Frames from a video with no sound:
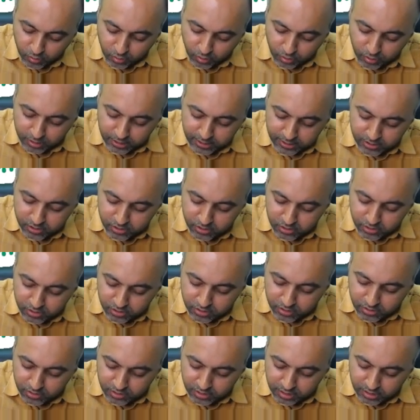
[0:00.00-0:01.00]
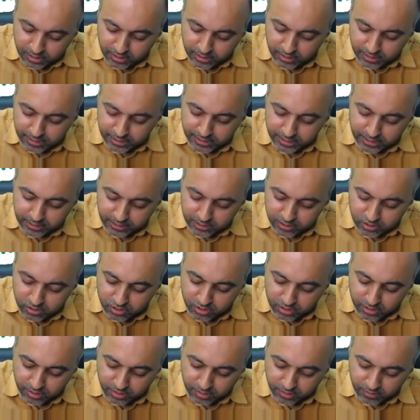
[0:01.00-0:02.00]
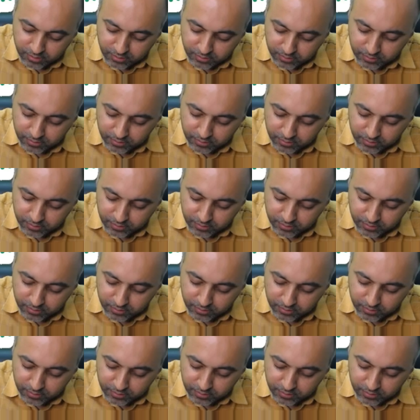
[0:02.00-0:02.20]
cholesterol ester?